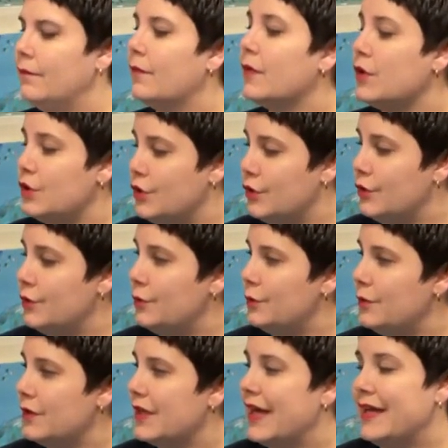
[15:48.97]
You
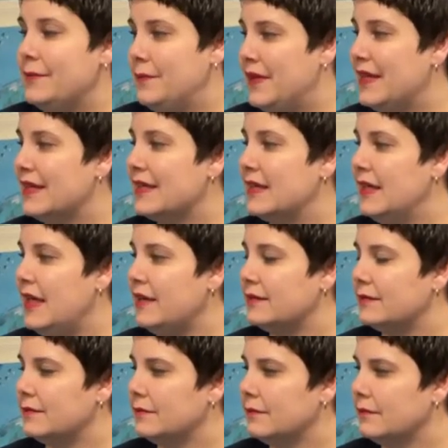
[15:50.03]
can be a king.
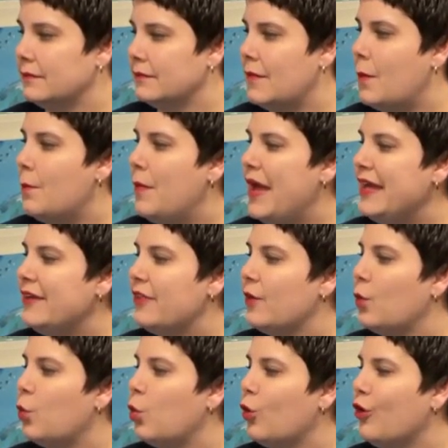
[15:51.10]
Make the
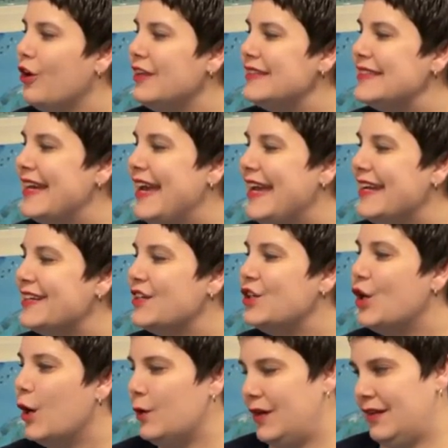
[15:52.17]
world take
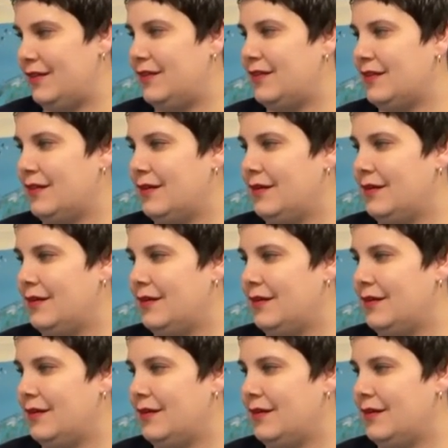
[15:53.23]
notice.